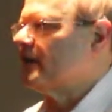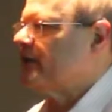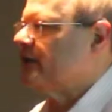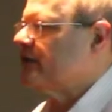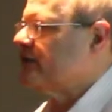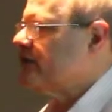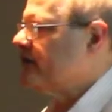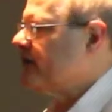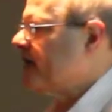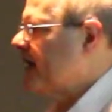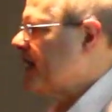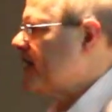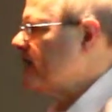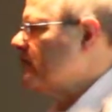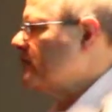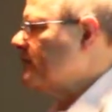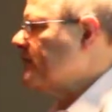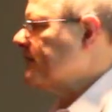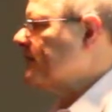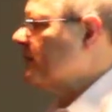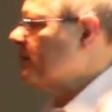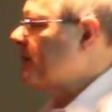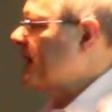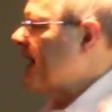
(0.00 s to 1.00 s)
When you're done, you
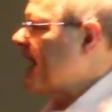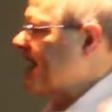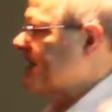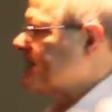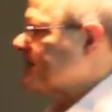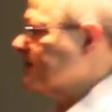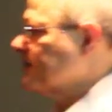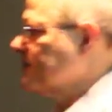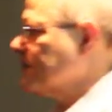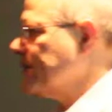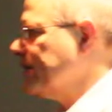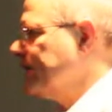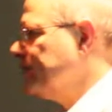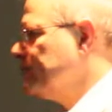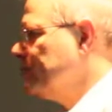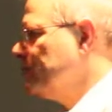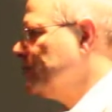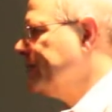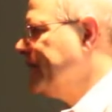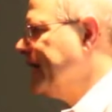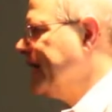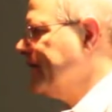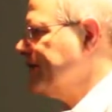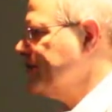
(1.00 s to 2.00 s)
give it back to the thread
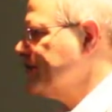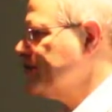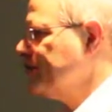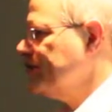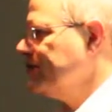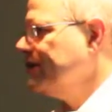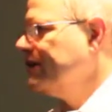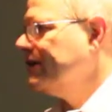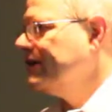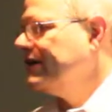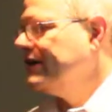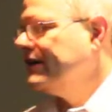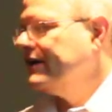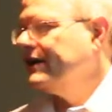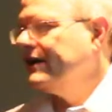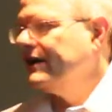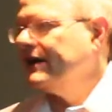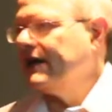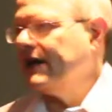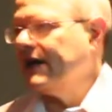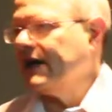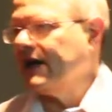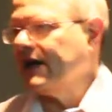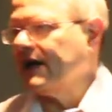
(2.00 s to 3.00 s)
pool manager,
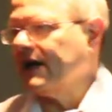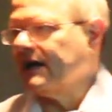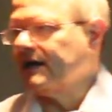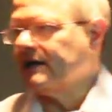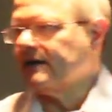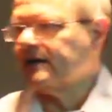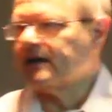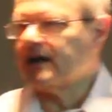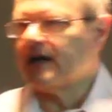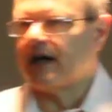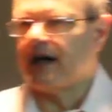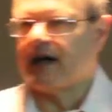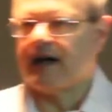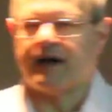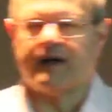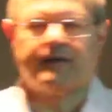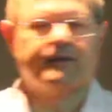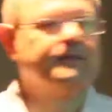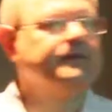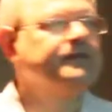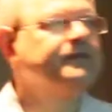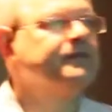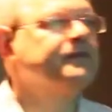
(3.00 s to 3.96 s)
and um,